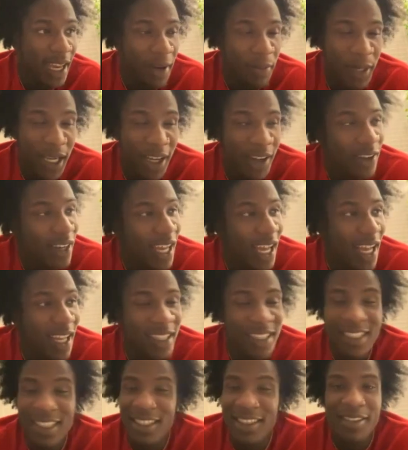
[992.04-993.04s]
I'm not gonna lie.
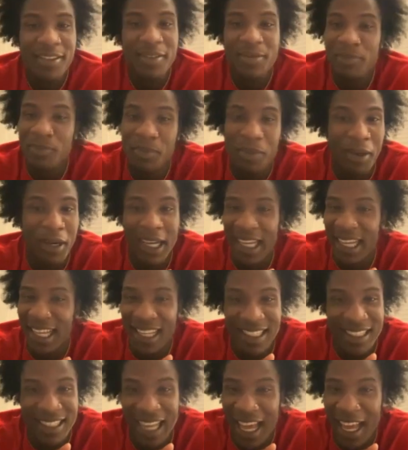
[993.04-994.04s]
Boy,
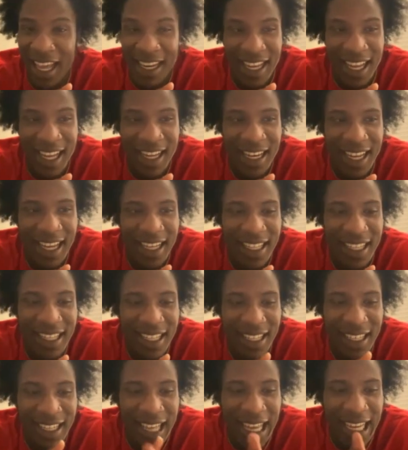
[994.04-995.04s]

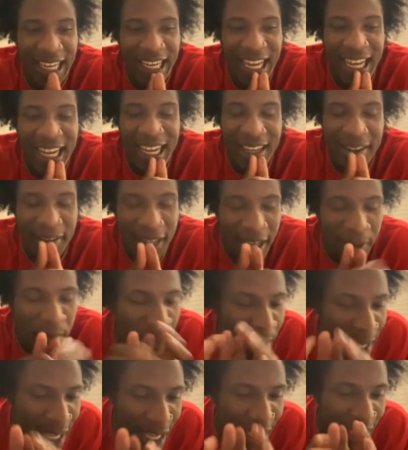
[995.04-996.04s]
that
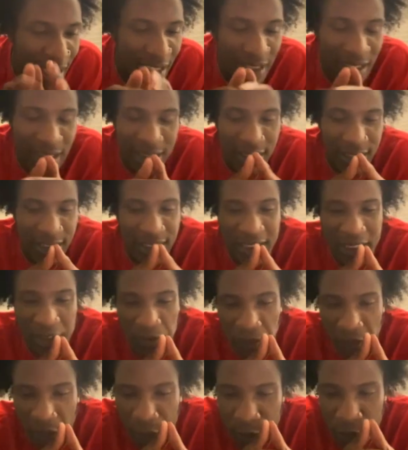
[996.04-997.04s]
man, he's just
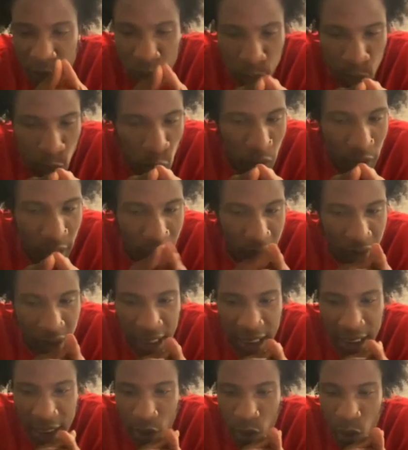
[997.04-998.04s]
very smooth.
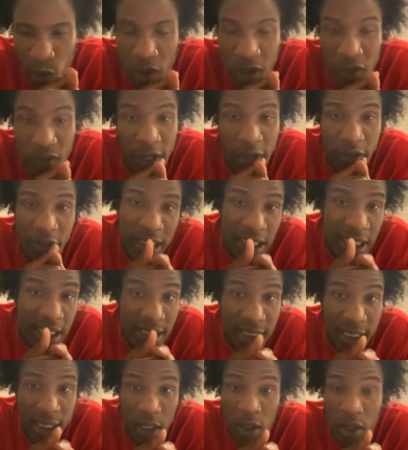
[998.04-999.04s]
Everything he do, he's very
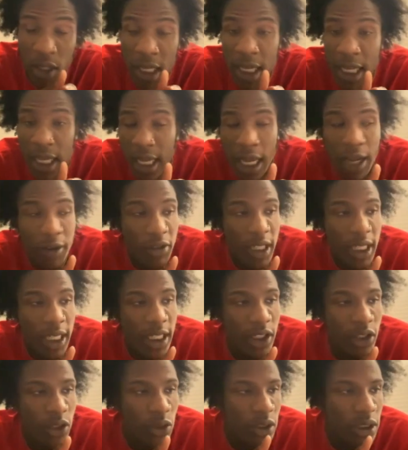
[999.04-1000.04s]
detailed. Everything
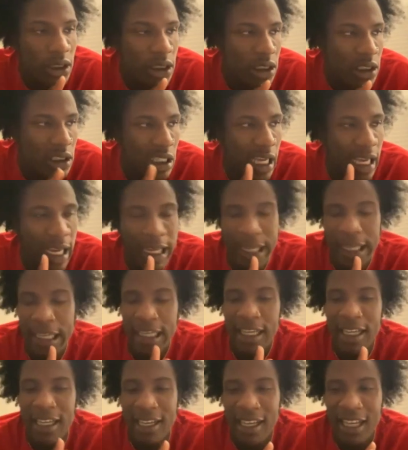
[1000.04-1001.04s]
he do is just like
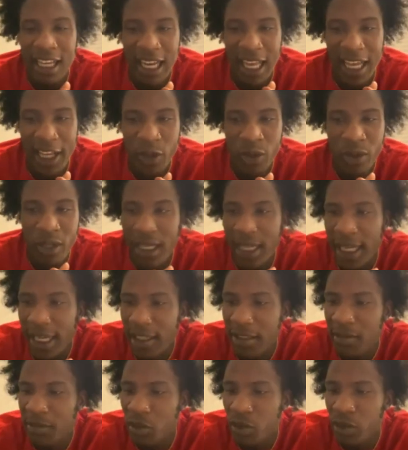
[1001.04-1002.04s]
you look at
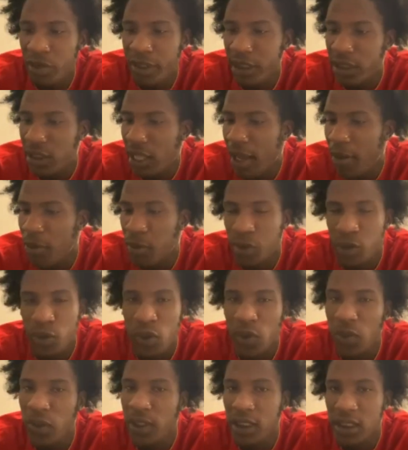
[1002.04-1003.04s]
him, you just stop what you're
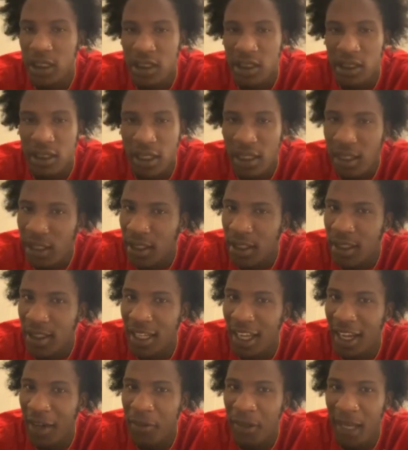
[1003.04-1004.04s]
doing and just look.
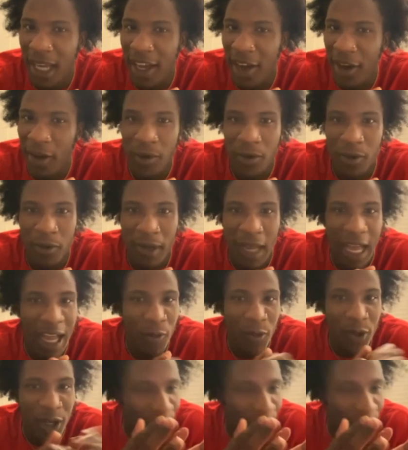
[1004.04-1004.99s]
I'm like, oh, I want to